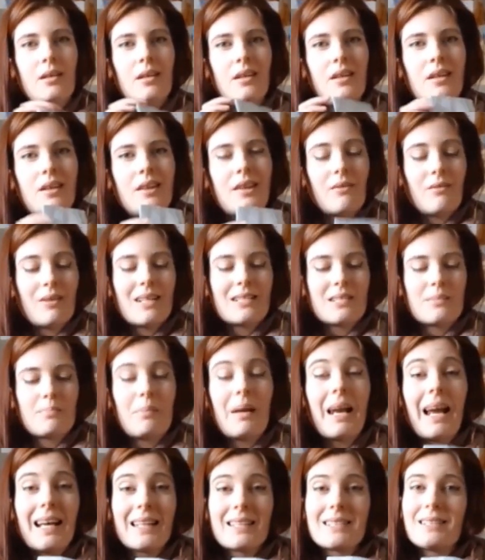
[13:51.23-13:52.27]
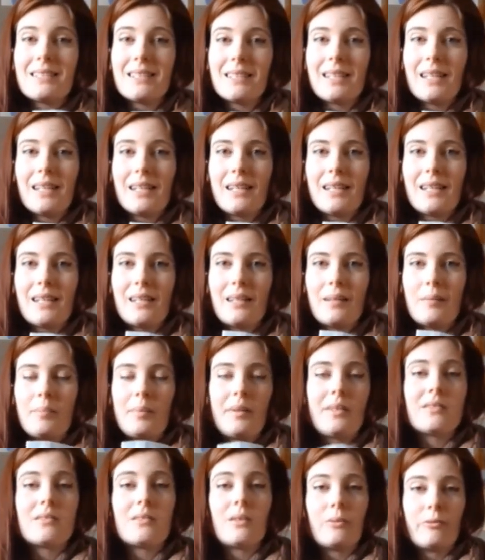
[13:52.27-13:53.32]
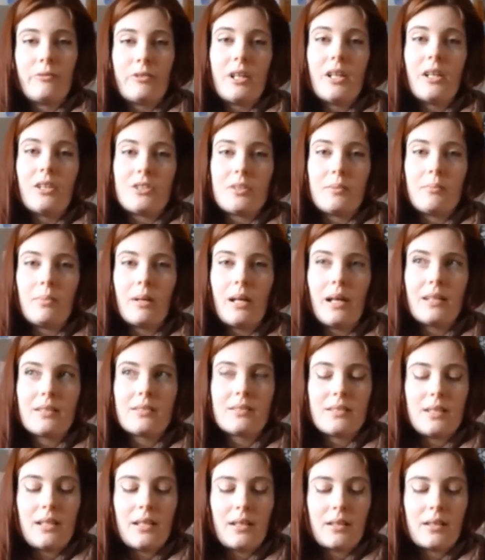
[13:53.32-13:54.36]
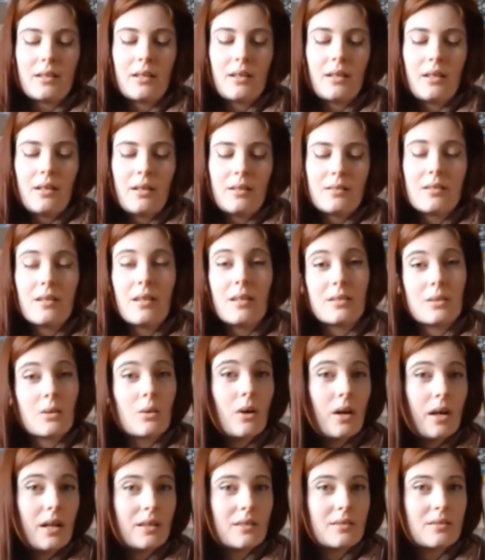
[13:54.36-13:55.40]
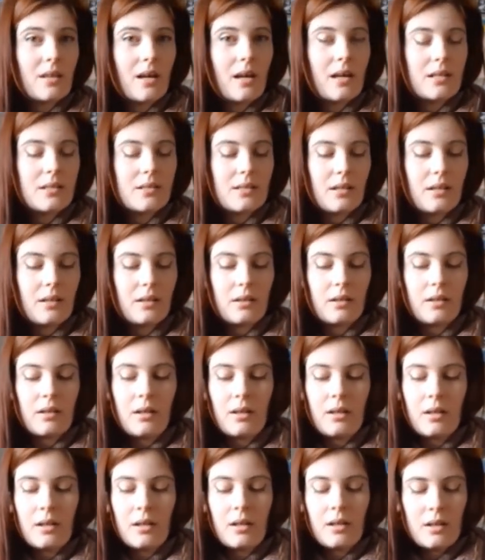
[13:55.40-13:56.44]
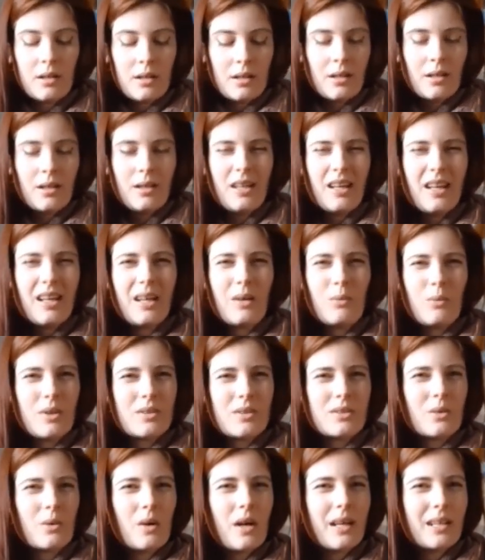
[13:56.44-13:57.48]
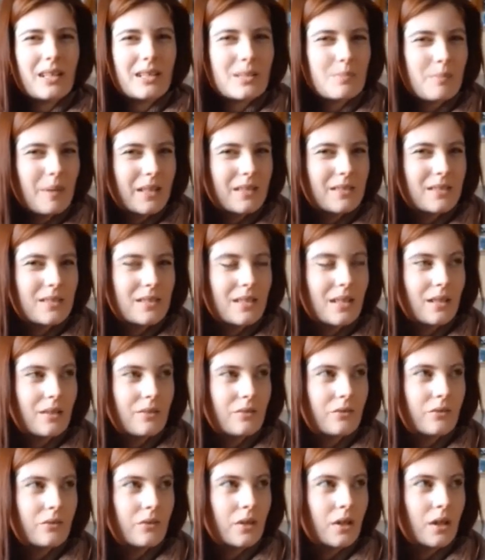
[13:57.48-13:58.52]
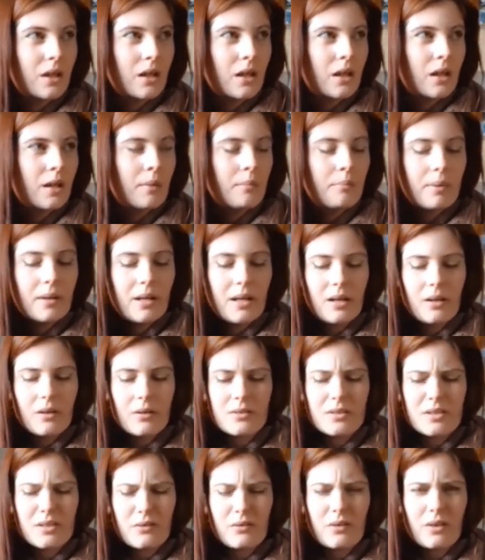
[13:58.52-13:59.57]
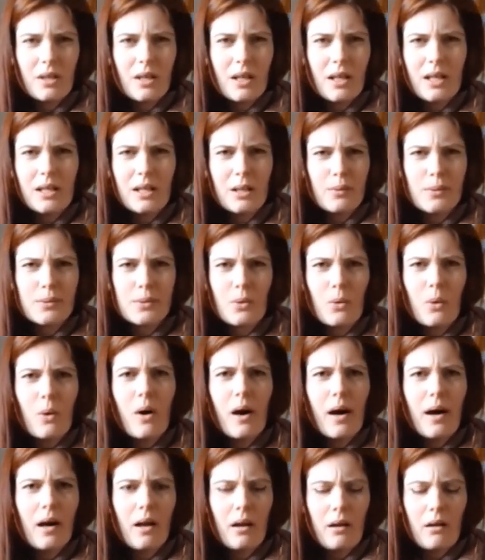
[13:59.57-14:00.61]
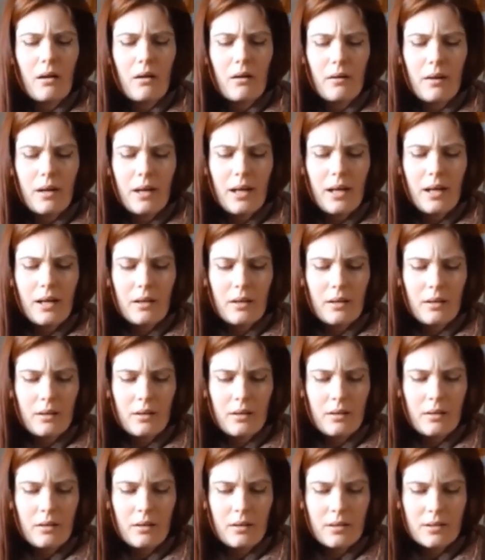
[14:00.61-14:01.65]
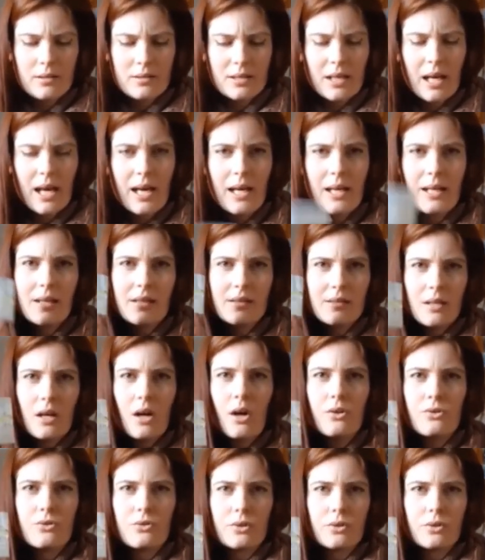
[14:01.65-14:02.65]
there is plastic in it but it's not virgin plastic, so that's quite exciting. Now, it was quite expensive, but I also feel like there was quite a lot in the skein. It's 100